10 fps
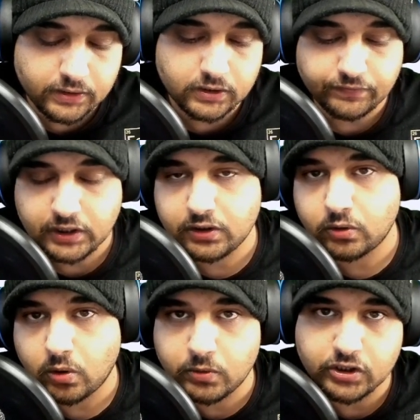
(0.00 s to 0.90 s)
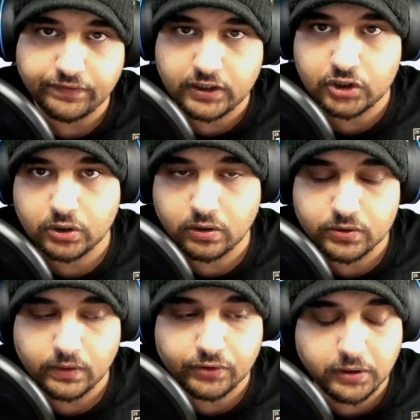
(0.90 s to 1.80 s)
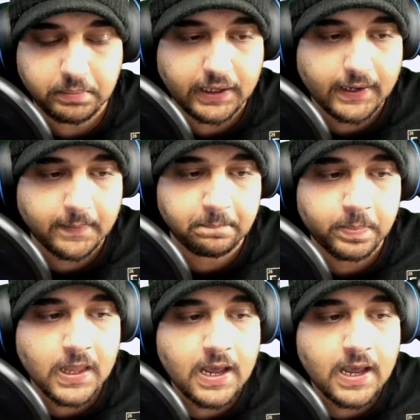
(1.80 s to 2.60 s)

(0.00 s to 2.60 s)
everything, almost everything should close around three p m